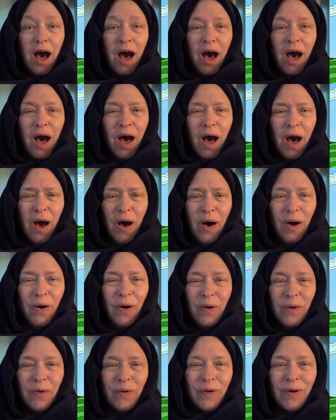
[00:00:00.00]

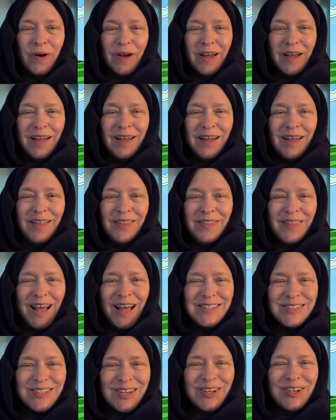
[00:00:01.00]
Oh,
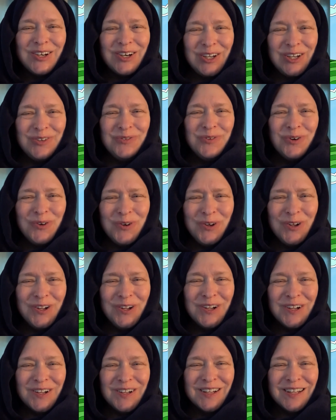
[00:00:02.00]
that's a good
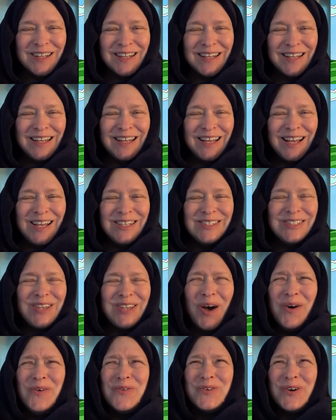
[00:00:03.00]
rule.
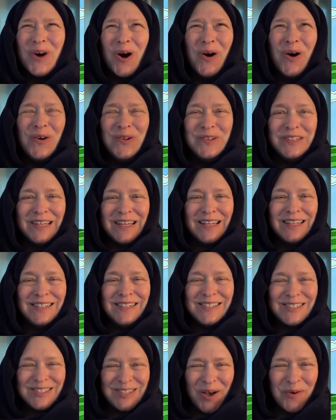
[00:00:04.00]
So
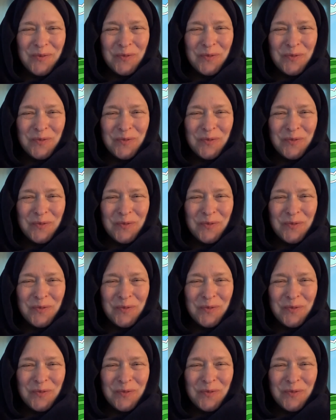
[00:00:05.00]
golden, so